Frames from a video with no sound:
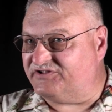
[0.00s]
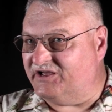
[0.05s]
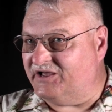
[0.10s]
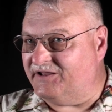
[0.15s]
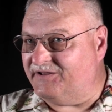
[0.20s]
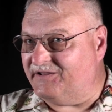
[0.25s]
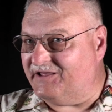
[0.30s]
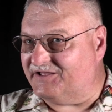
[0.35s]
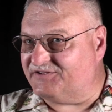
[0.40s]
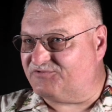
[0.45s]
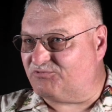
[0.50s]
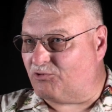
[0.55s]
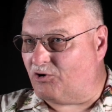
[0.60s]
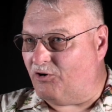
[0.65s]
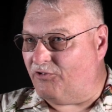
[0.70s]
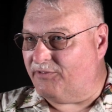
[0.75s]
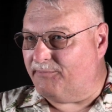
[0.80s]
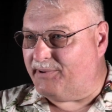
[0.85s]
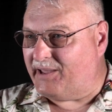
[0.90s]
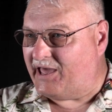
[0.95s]
and that's where
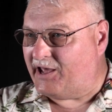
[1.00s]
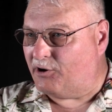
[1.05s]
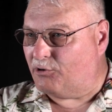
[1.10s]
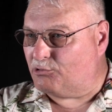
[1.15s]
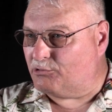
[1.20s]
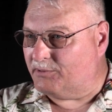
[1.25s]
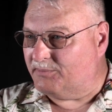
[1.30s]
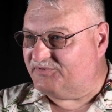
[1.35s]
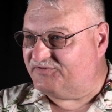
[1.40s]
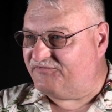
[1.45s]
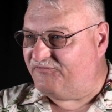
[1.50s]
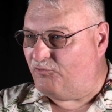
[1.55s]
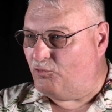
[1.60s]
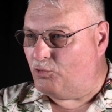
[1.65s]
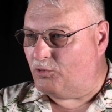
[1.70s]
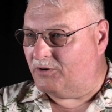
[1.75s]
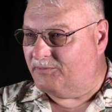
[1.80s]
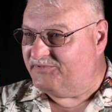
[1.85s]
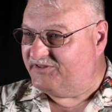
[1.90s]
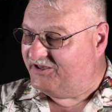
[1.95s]
all the battle groups
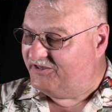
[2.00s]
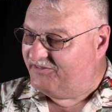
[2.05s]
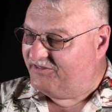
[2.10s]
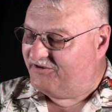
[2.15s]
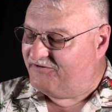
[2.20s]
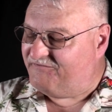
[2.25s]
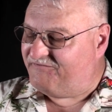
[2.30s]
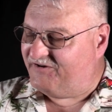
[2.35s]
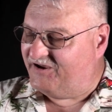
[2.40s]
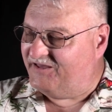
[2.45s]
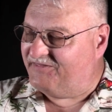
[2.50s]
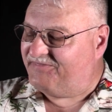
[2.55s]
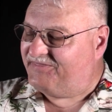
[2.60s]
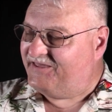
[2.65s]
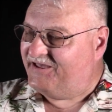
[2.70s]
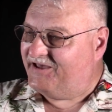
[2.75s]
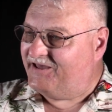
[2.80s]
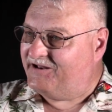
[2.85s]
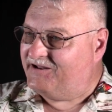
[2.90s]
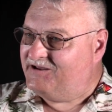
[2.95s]
formed in the event
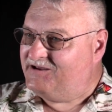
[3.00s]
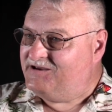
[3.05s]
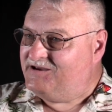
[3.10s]
that